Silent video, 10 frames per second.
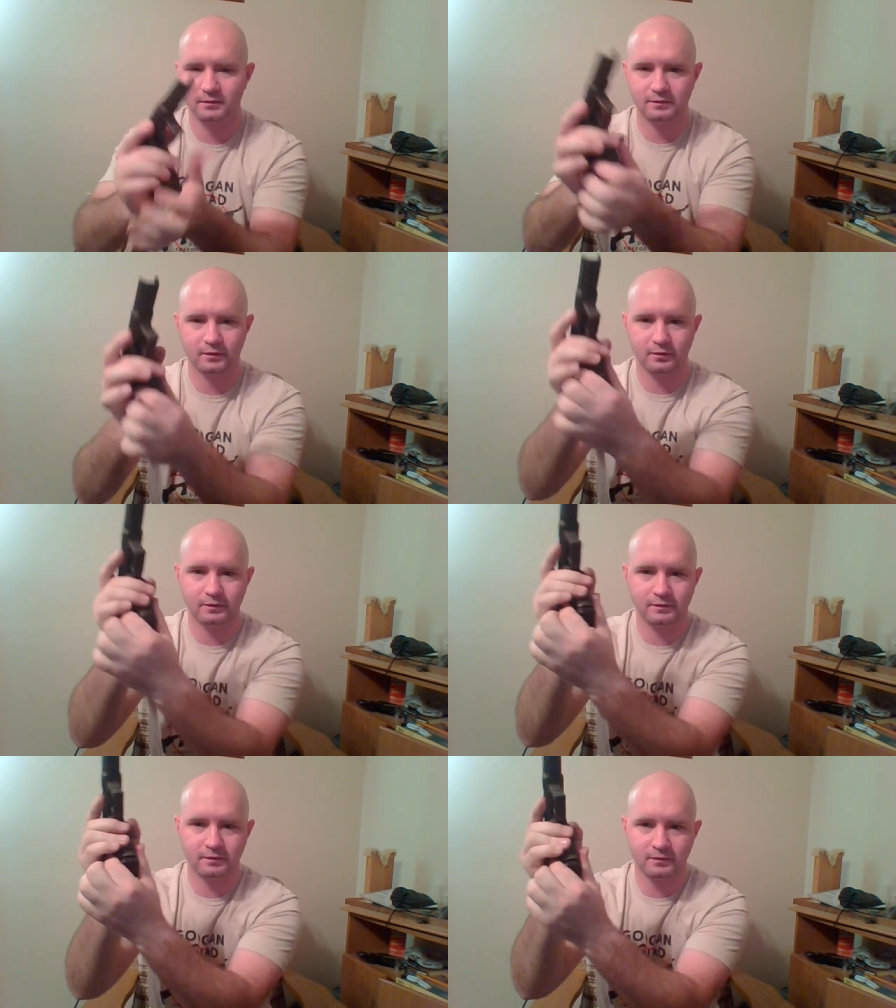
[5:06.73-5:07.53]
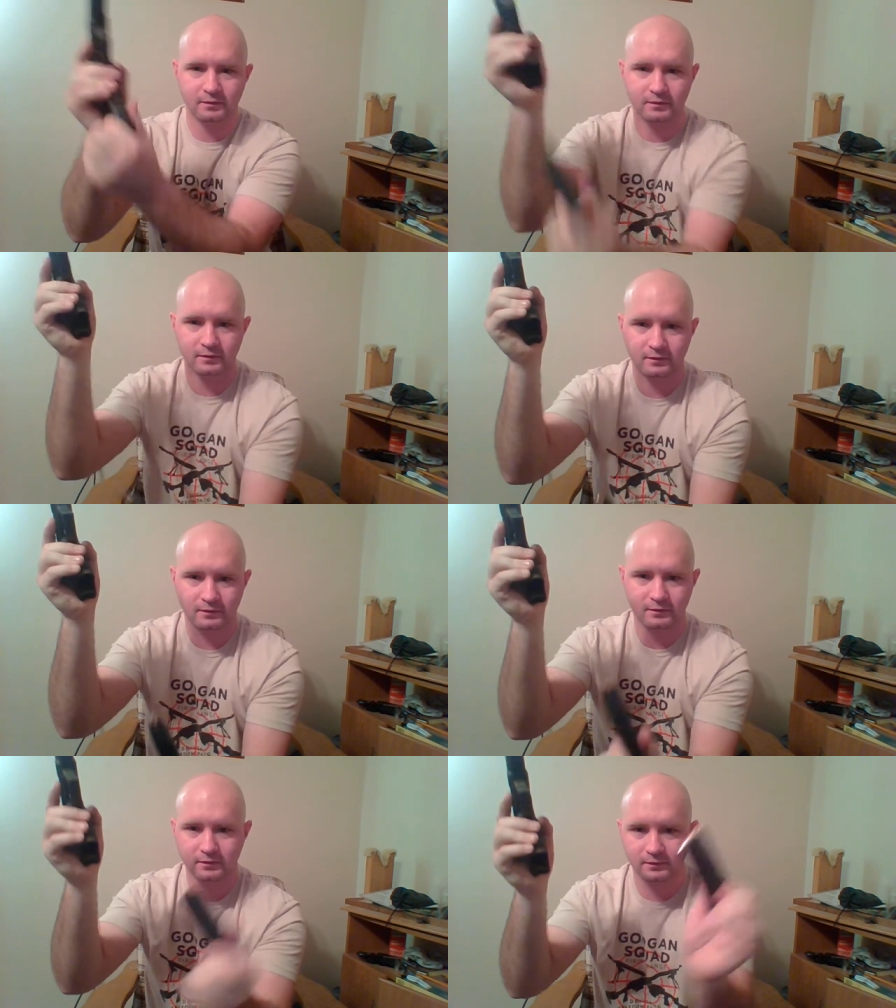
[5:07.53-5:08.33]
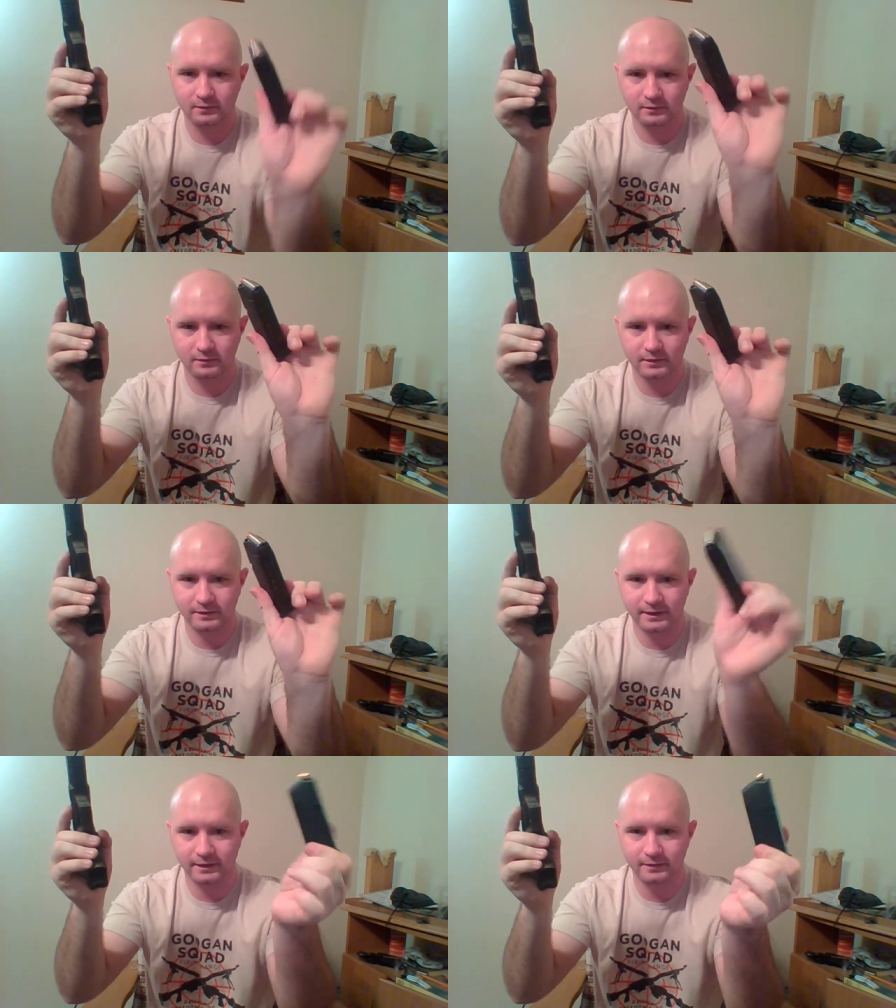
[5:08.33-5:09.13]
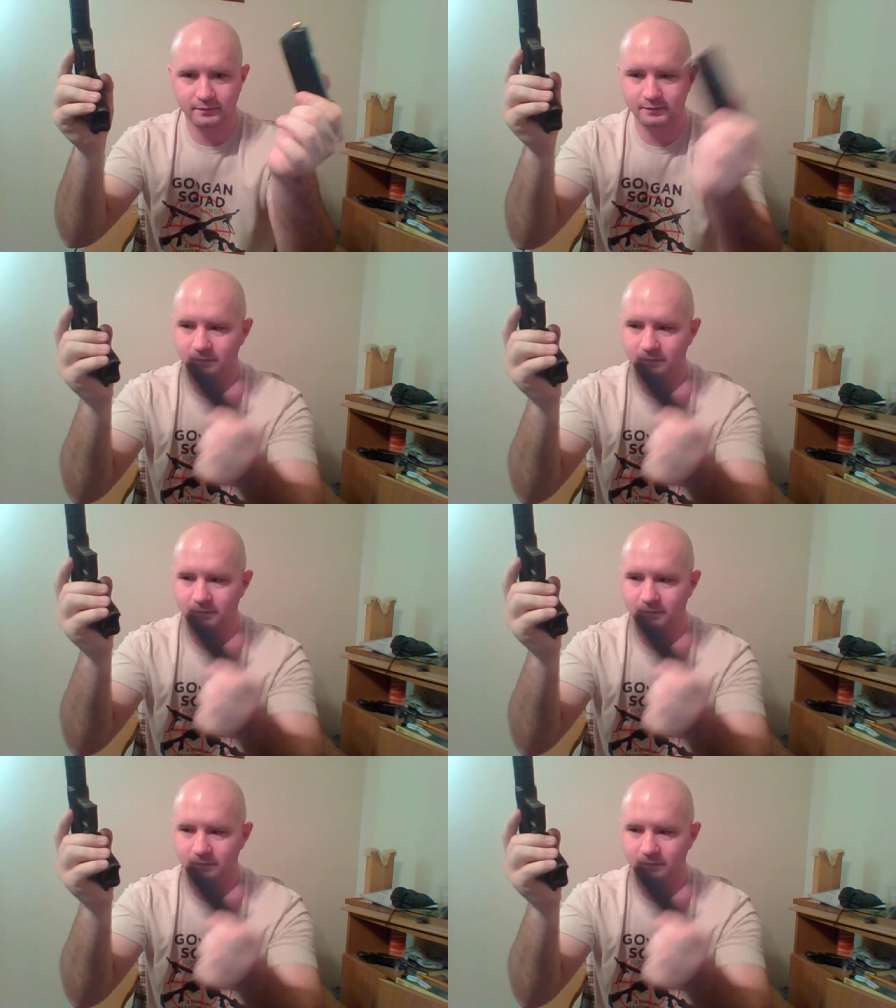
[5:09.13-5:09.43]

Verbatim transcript: It's always like that on the